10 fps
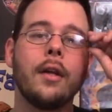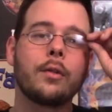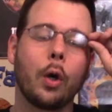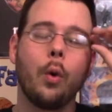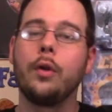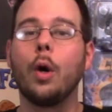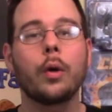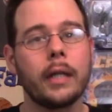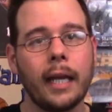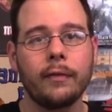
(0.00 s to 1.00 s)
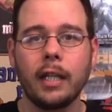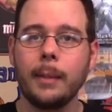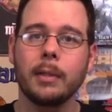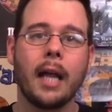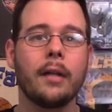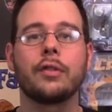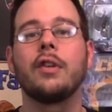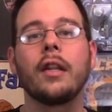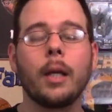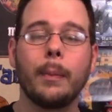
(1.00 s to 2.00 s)
So no creative teams announced or
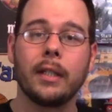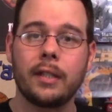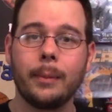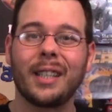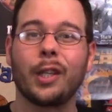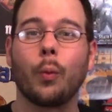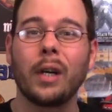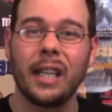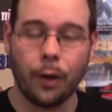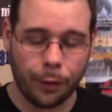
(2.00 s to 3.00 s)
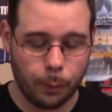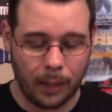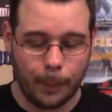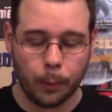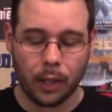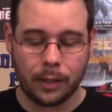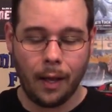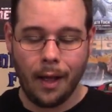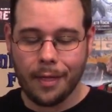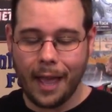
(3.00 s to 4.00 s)
nothing, but it seems like they're working on three books.
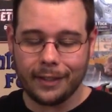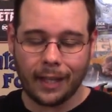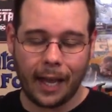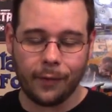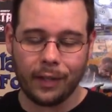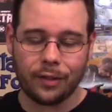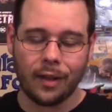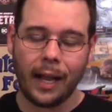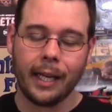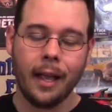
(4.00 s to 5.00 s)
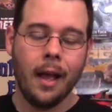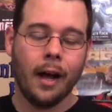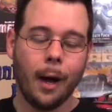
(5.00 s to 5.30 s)
That's kind of exciting.